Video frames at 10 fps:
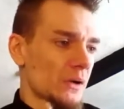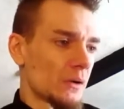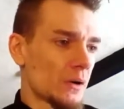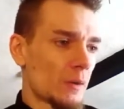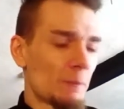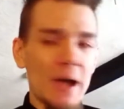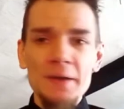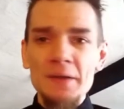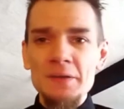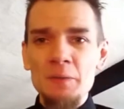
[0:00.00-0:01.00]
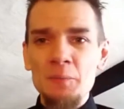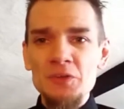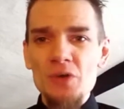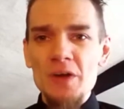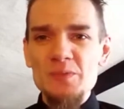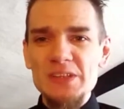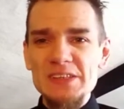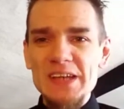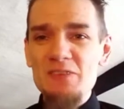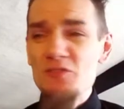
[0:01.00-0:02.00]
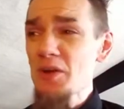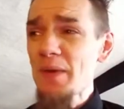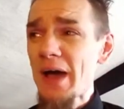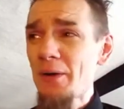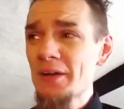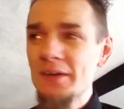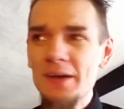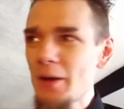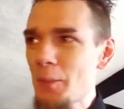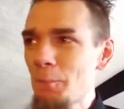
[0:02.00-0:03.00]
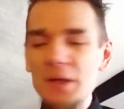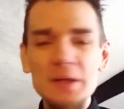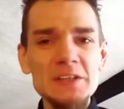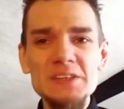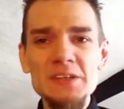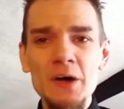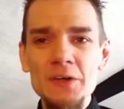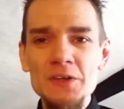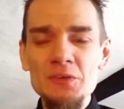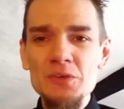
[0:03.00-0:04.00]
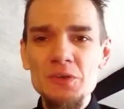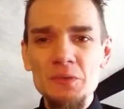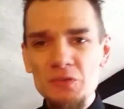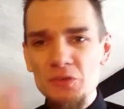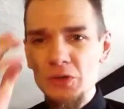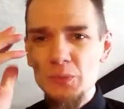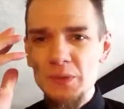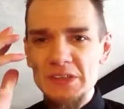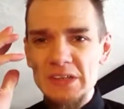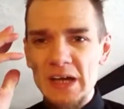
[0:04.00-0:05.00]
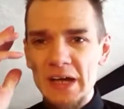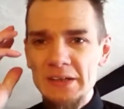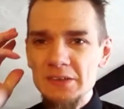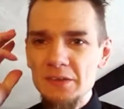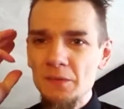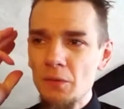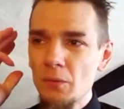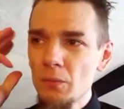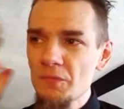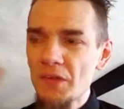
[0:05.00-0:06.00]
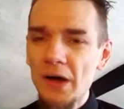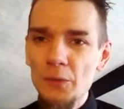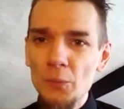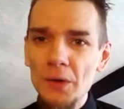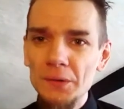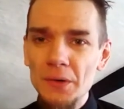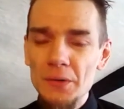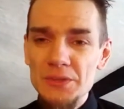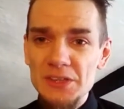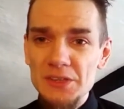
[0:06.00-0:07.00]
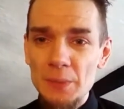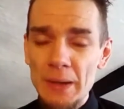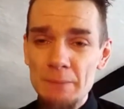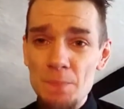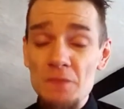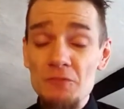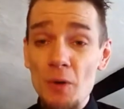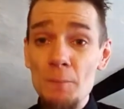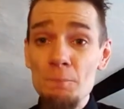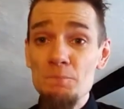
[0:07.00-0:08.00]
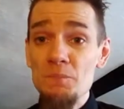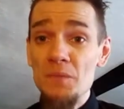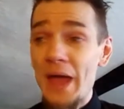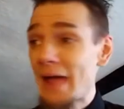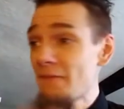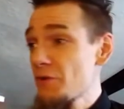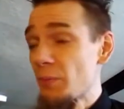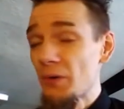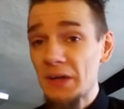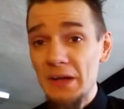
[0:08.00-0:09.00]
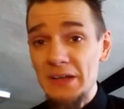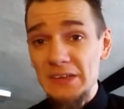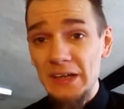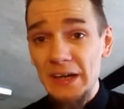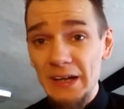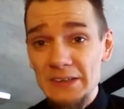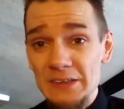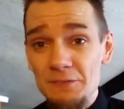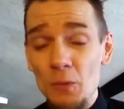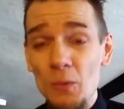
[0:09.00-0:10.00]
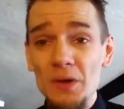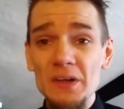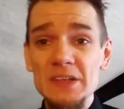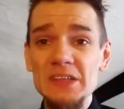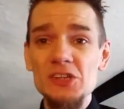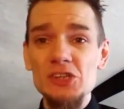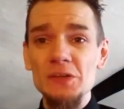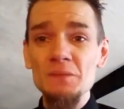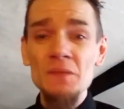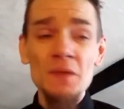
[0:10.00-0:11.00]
Oh man, that one drives me insane. Free power? Nope, it's not. You've got to understand that all of the hard work that goes into it, from everybody as a collective organization,